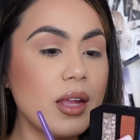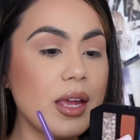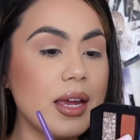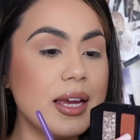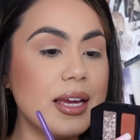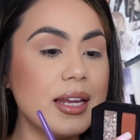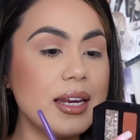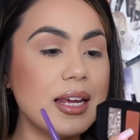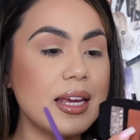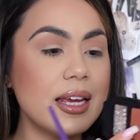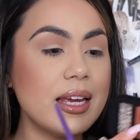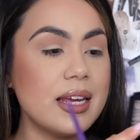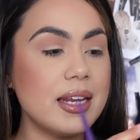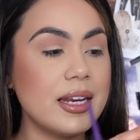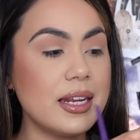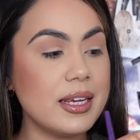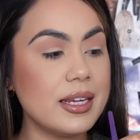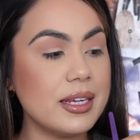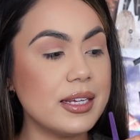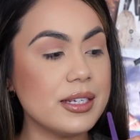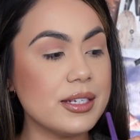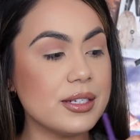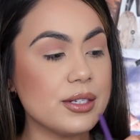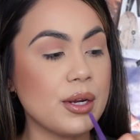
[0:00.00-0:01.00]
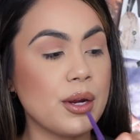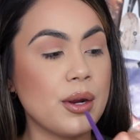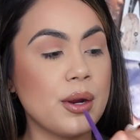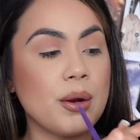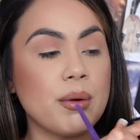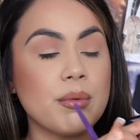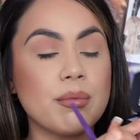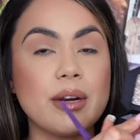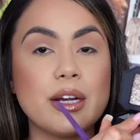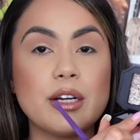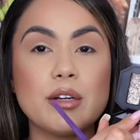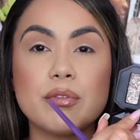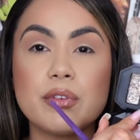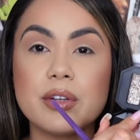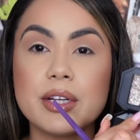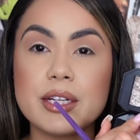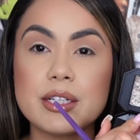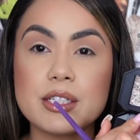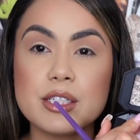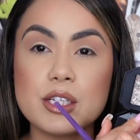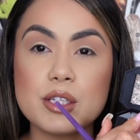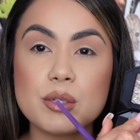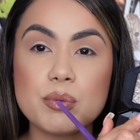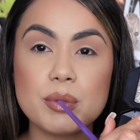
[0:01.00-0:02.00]
and it is right over
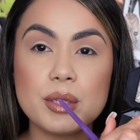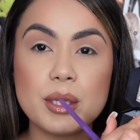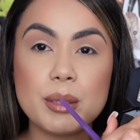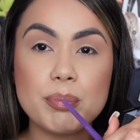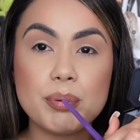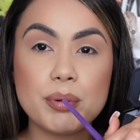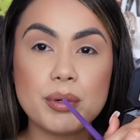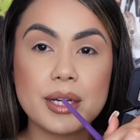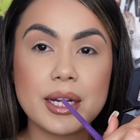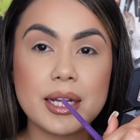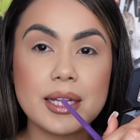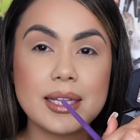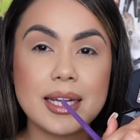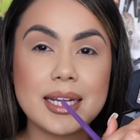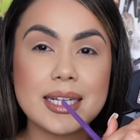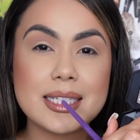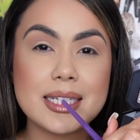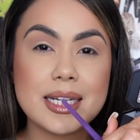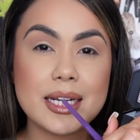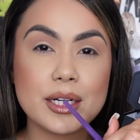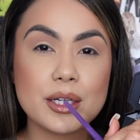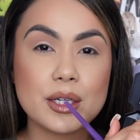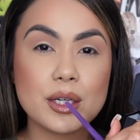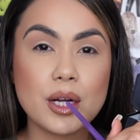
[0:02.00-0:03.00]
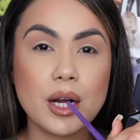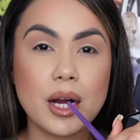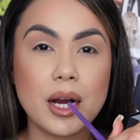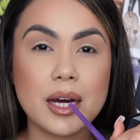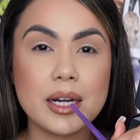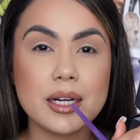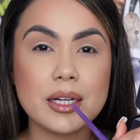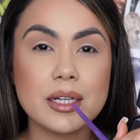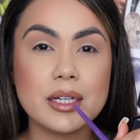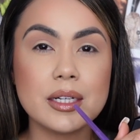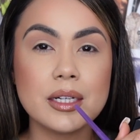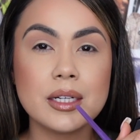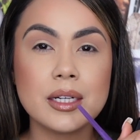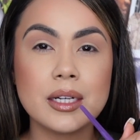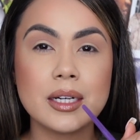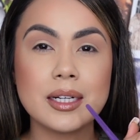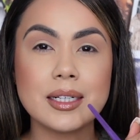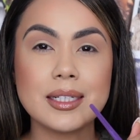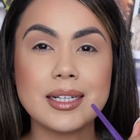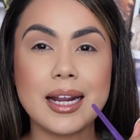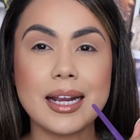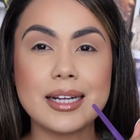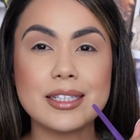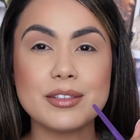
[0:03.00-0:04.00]
here. It's this really pretty, like, terracotta
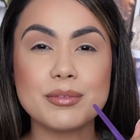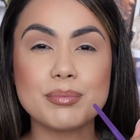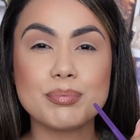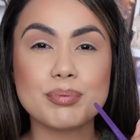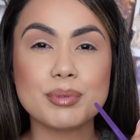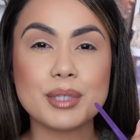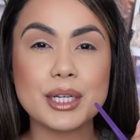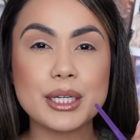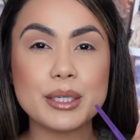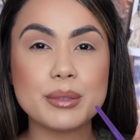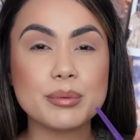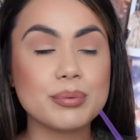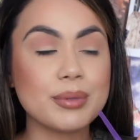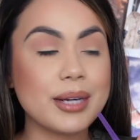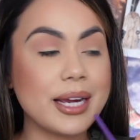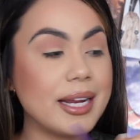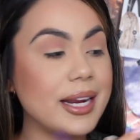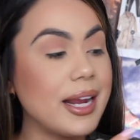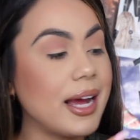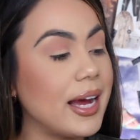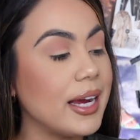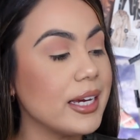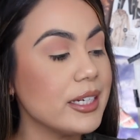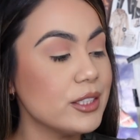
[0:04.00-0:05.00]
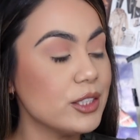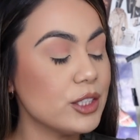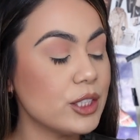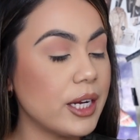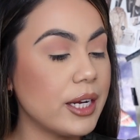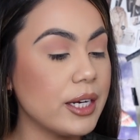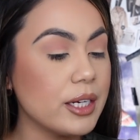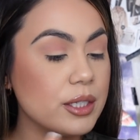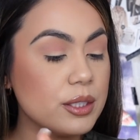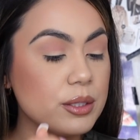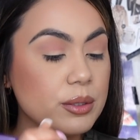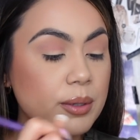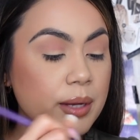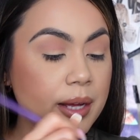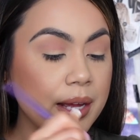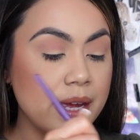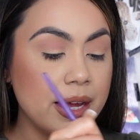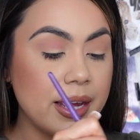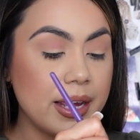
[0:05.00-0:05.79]
kind of brick red eyeshadow,